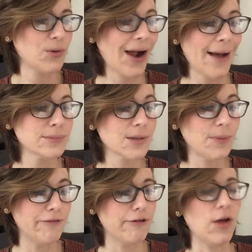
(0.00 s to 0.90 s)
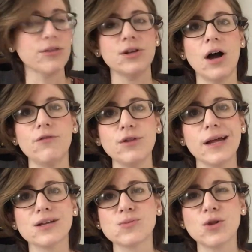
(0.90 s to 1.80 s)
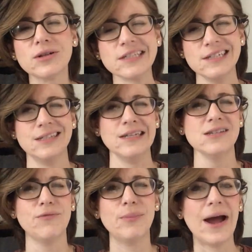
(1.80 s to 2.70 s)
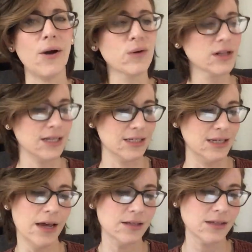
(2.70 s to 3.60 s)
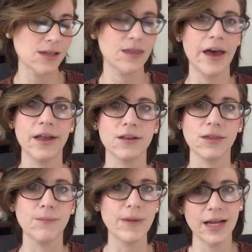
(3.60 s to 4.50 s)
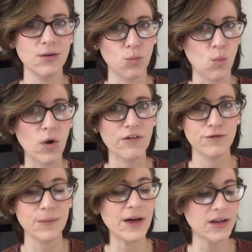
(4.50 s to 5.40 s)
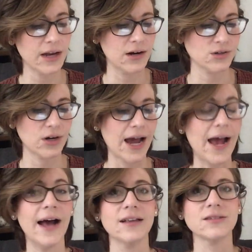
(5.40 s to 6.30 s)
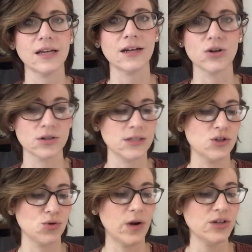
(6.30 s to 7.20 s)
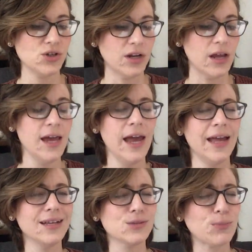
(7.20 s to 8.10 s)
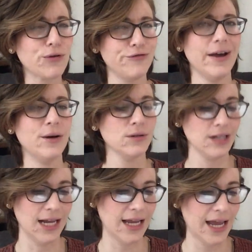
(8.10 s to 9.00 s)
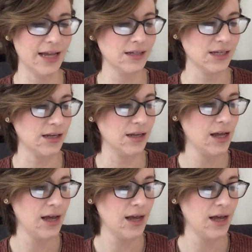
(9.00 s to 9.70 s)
Perhaps above all, the novel explores the sense of powerlessness that the main female character has in her situation, and it's profoundly candid.